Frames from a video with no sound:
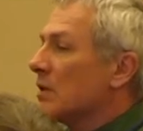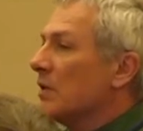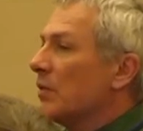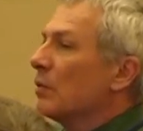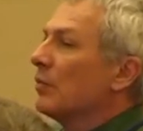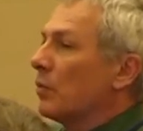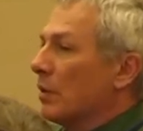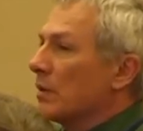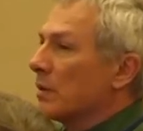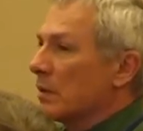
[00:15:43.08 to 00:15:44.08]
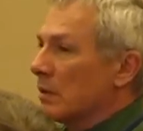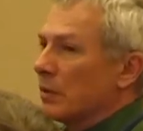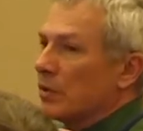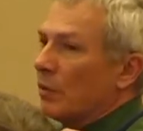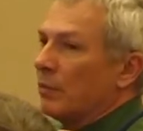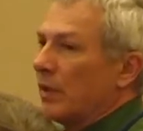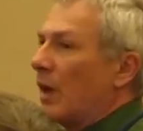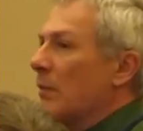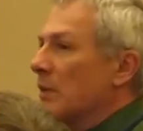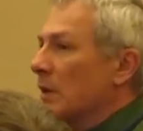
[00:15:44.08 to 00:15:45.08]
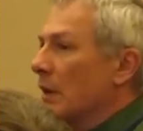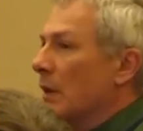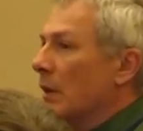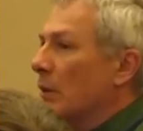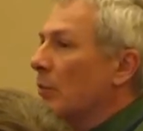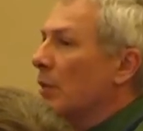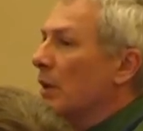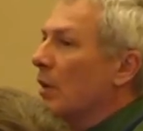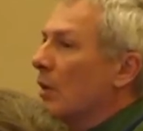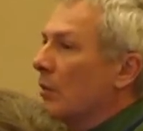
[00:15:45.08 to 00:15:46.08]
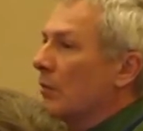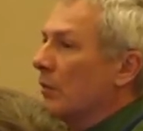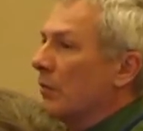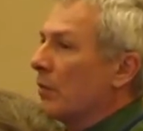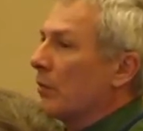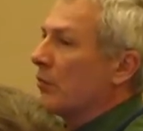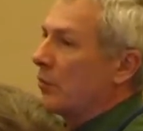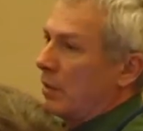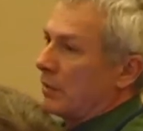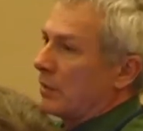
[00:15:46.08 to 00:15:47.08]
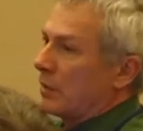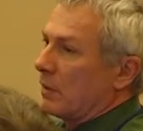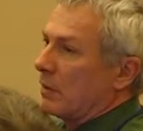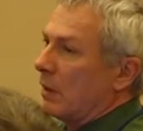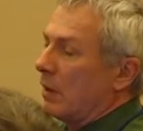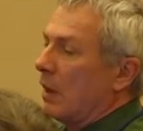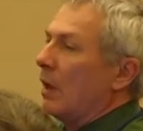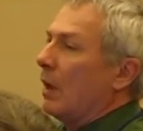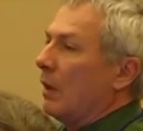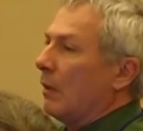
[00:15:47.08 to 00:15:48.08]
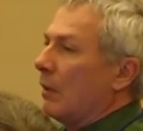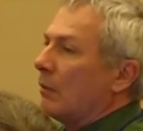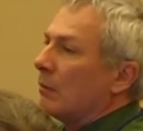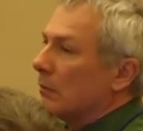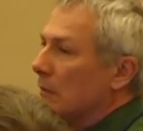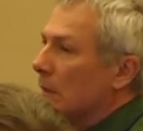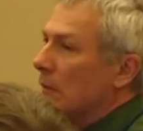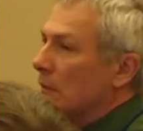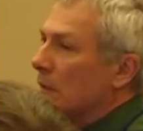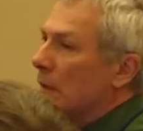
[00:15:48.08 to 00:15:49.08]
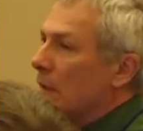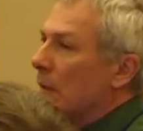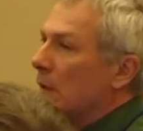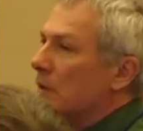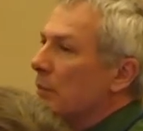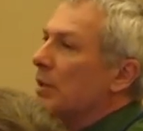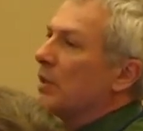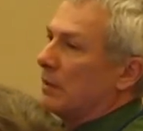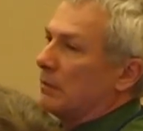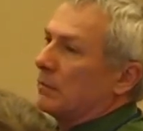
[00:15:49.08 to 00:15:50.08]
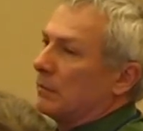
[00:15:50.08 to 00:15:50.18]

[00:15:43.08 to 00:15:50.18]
it's difficult for us sometimes. Nobody come from France, and it's a pity.